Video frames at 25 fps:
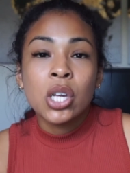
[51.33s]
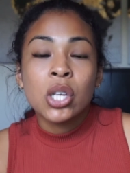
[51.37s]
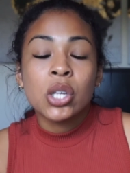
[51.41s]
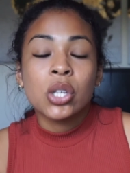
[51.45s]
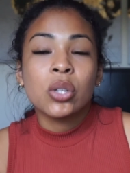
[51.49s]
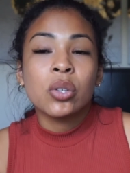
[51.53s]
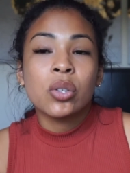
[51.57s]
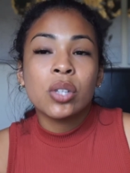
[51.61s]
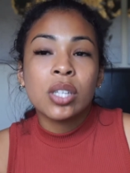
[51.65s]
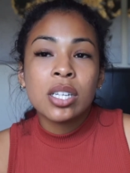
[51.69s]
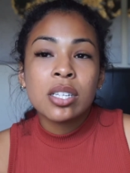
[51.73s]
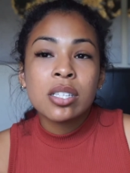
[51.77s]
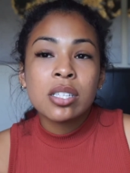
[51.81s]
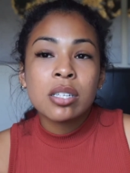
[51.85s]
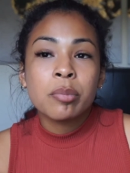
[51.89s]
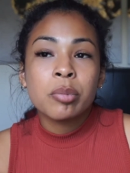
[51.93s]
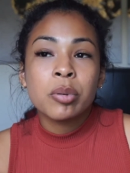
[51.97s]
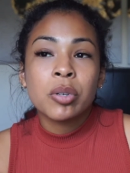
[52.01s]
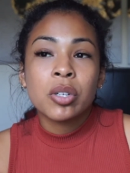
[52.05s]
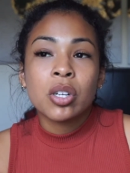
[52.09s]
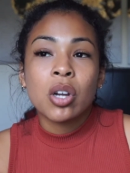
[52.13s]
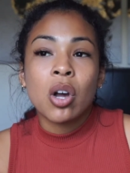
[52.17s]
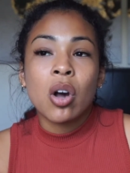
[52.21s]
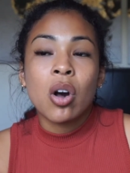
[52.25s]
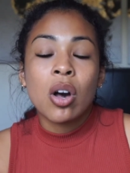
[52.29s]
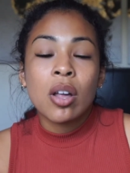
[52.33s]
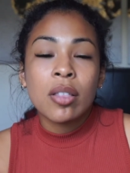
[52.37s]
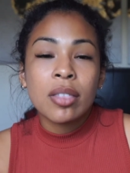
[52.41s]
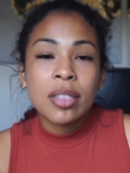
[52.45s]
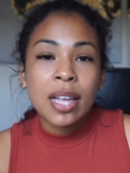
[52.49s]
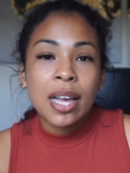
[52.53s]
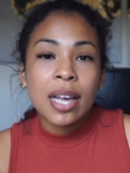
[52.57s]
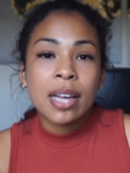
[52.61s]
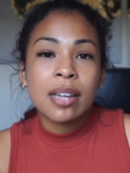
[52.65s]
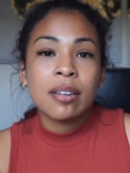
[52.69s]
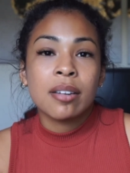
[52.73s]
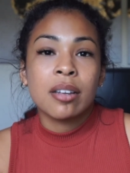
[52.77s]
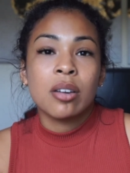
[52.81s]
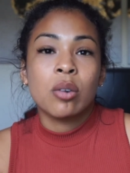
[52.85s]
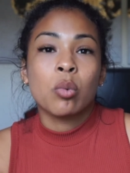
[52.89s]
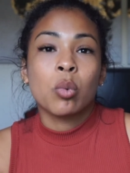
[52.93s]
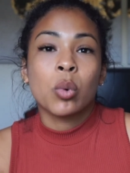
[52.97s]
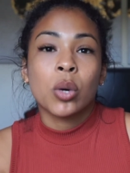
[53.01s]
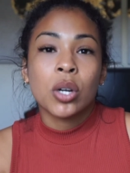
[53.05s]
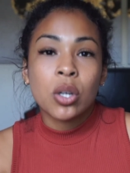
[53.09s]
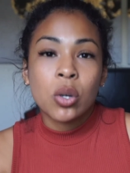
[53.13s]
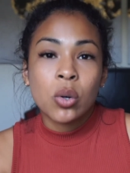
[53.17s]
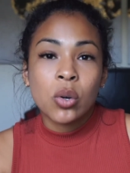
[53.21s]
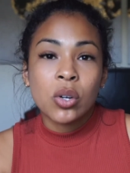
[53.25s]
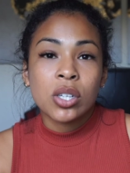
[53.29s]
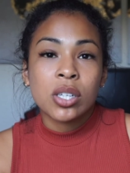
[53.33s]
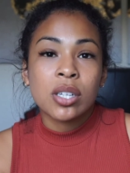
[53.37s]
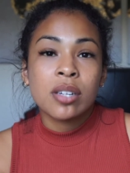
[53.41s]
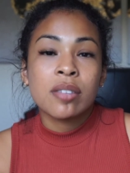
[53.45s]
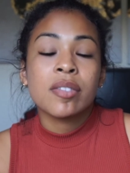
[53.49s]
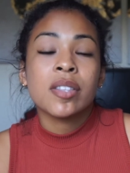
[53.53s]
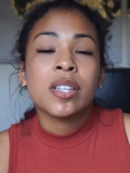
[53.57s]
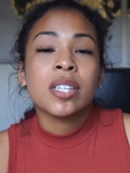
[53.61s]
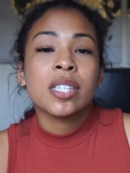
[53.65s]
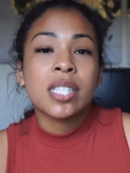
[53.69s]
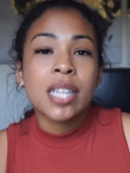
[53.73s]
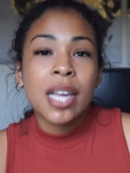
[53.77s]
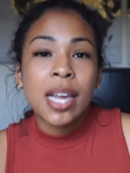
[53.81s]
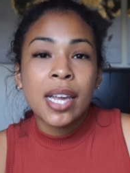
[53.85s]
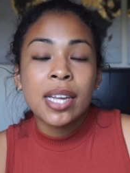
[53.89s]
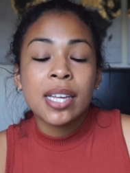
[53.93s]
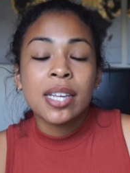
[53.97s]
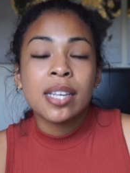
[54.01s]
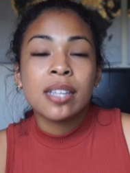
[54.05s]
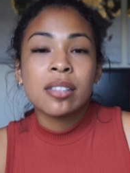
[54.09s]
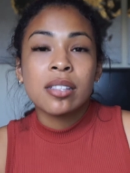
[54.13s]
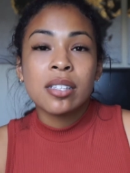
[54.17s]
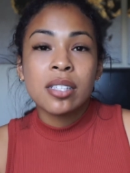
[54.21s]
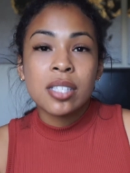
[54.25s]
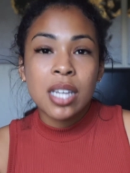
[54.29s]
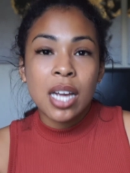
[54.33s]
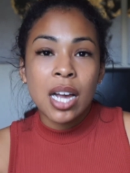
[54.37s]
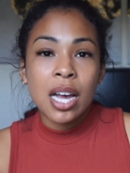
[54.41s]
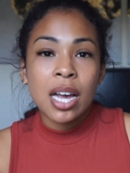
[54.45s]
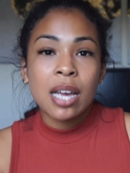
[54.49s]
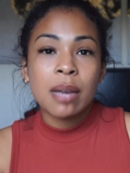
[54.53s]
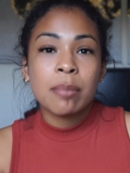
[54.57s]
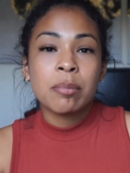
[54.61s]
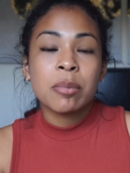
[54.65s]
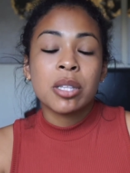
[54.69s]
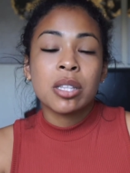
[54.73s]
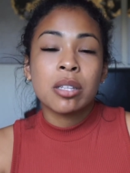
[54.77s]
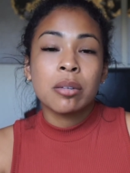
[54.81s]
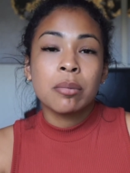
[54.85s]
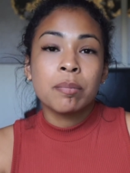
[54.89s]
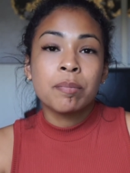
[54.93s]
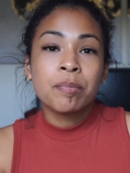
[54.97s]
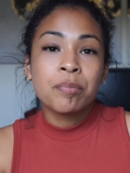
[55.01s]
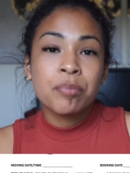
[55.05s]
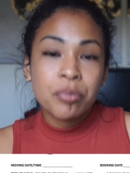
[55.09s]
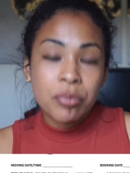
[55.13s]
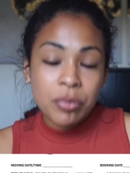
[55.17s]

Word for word: You need to put on that work order the date and the time that the